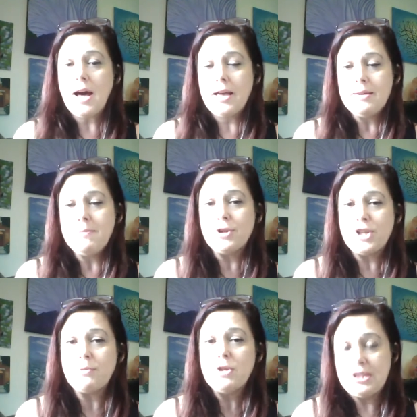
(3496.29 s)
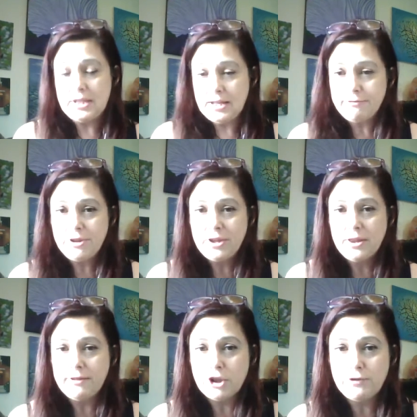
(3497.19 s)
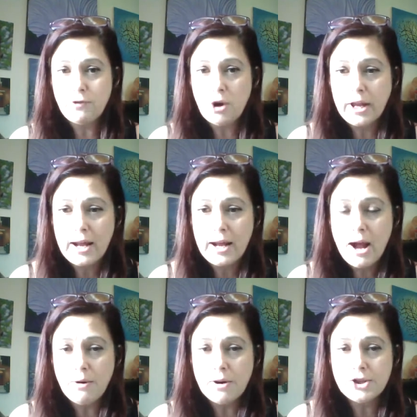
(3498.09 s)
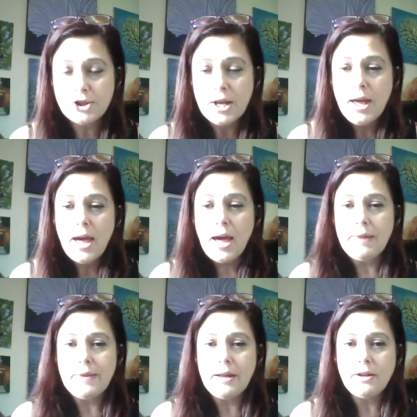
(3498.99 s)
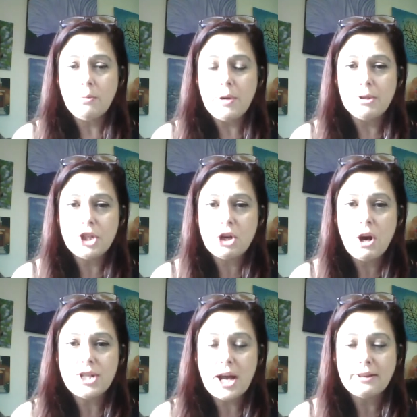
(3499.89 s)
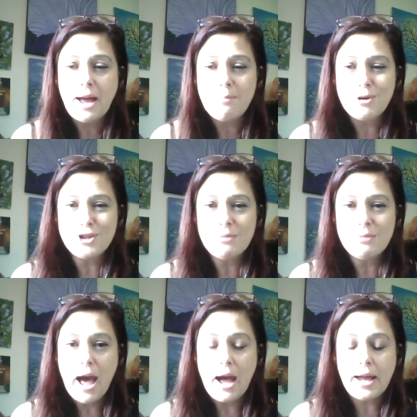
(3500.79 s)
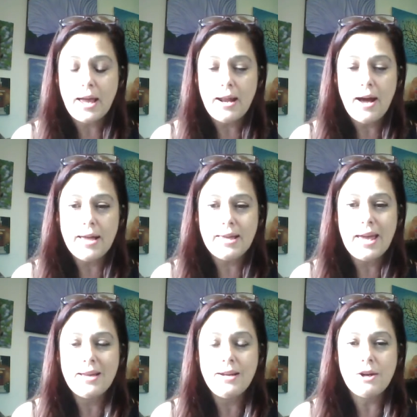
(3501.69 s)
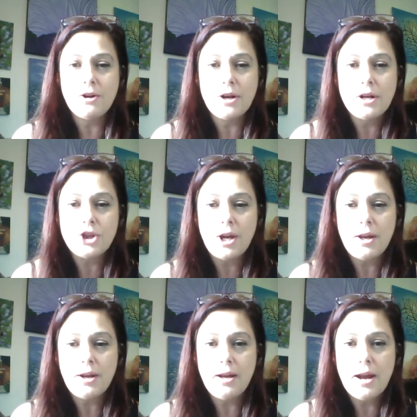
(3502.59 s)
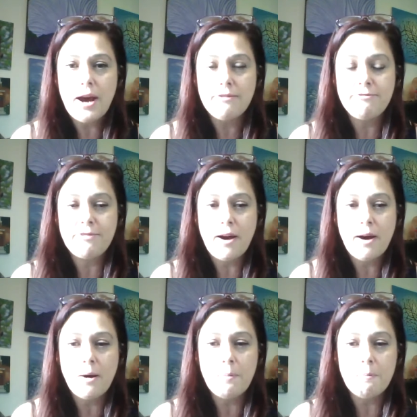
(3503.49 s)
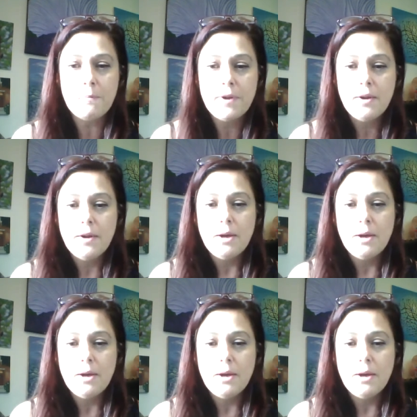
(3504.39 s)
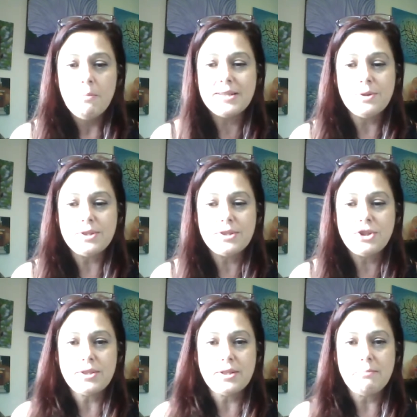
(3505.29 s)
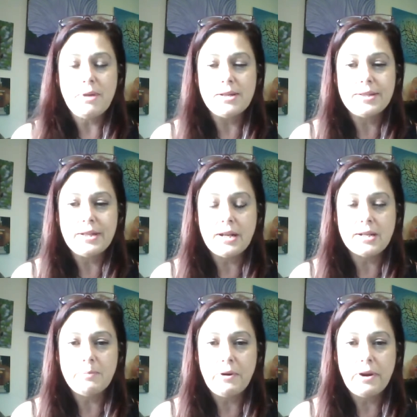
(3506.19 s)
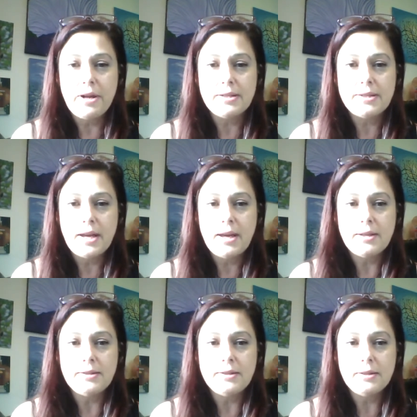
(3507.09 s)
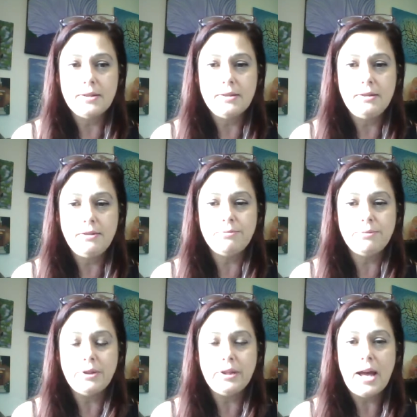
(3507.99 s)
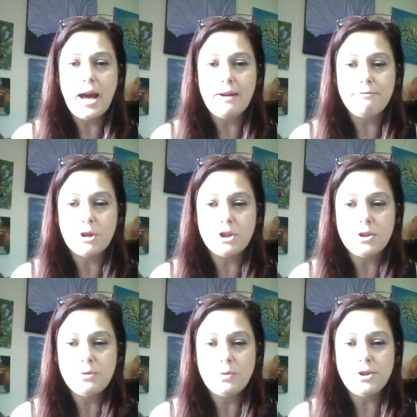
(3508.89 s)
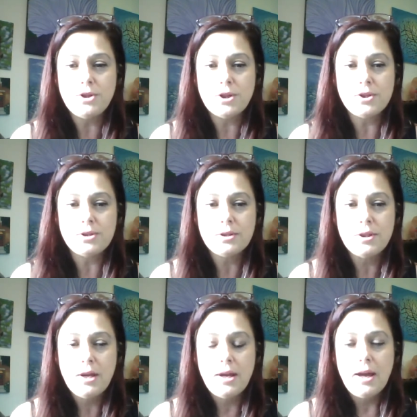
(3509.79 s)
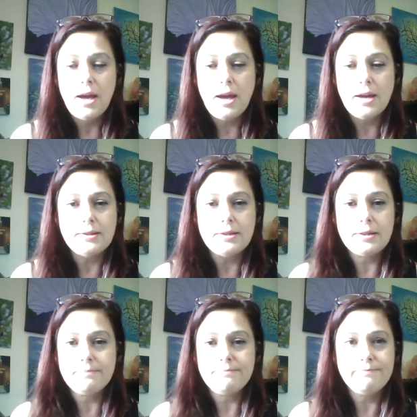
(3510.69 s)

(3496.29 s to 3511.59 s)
emails that receive within the first 48 hours, and then you'll be able to contact that person back. And I can't encourage it enough, because it was just an amazing experience, and you really have worked wonders and